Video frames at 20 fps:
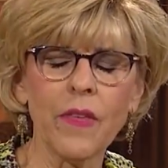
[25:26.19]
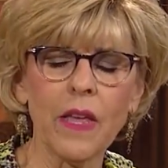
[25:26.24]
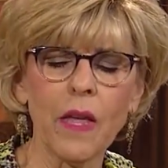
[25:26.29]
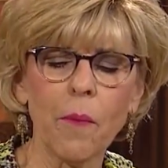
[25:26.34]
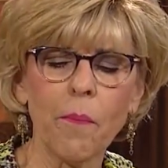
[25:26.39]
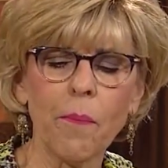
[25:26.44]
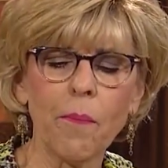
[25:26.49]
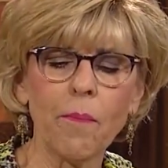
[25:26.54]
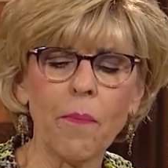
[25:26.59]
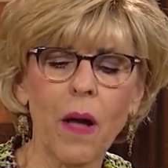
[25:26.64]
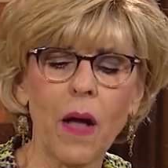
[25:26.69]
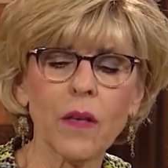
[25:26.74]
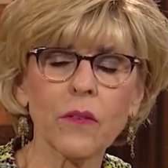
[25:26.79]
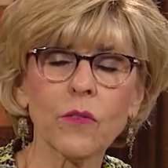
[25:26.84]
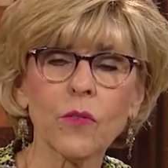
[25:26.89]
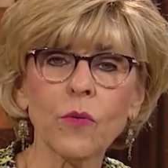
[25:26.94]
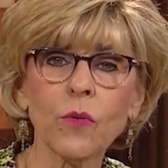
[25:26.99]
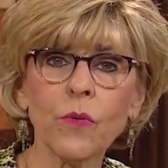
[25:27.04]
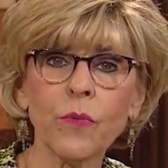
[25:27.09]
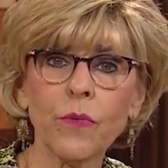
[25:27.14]

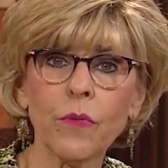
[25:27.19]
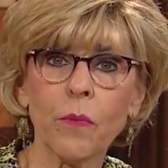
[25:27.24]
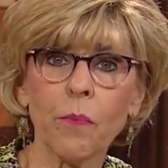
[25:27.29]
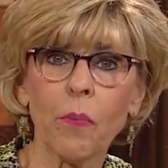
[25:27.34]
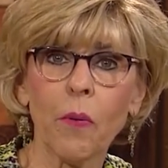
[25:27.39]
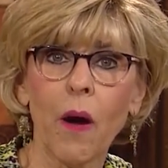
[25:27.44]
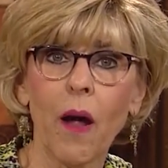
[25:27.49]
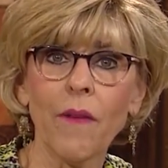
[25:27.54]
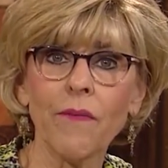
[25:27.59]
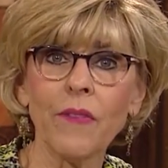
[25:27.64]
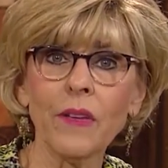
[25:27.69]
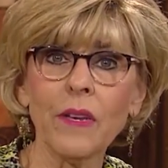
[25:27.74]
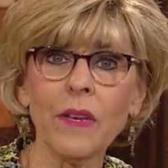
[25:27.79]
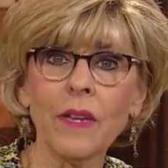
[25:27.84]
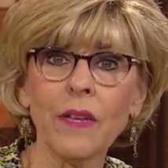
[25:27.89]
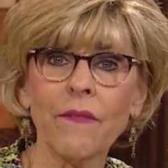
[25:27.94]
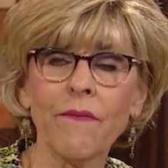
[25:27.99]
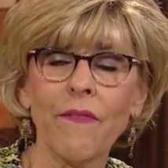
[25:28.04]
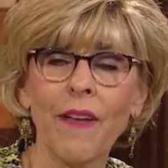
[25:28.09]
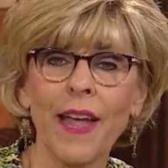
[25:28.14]
apostle, the prophet,
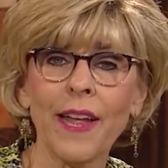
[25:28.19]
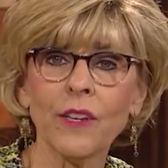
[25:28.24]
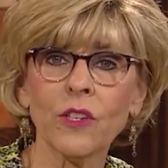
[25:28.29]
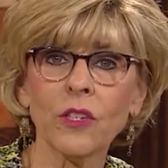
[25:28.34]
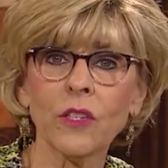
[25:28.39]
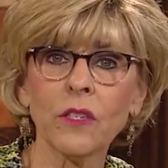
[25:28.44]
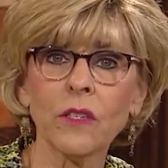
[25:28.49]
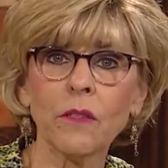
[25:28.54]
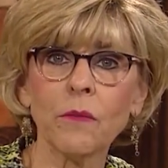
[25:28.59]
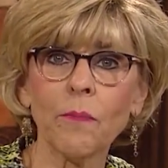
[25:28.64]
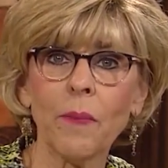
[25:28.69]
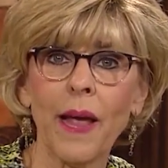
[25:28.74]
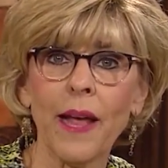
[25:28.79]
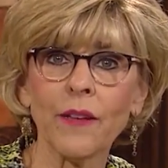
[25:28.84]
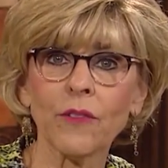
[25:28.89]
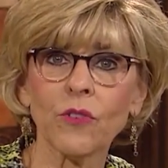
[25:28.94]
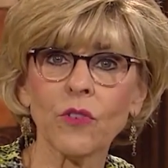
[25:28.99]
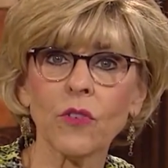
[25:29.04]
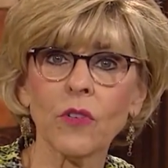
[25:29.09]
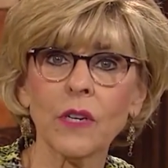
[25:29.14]
evangelist,
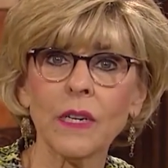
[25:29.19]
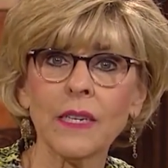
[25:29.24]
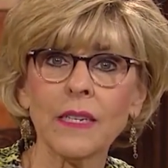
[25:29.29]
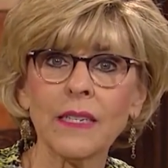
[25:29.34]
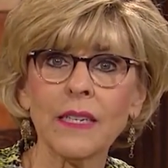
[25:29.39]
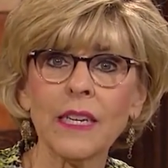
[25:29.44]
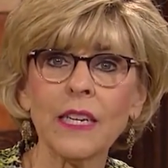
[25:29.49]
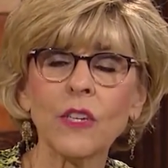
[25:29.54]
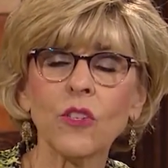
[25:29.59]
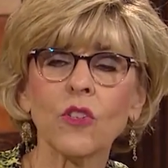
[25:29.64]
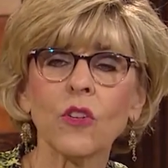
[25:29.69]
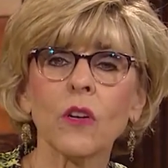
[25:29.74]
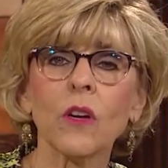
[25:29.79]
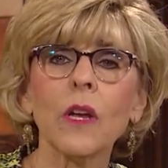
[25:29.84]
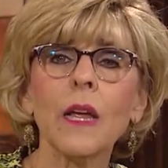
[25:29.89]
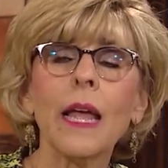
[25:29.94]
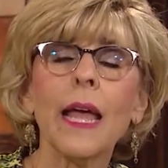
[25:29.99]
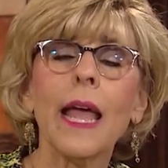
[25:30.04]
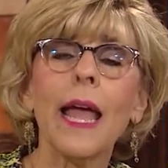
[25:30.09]
pastor, and teacher,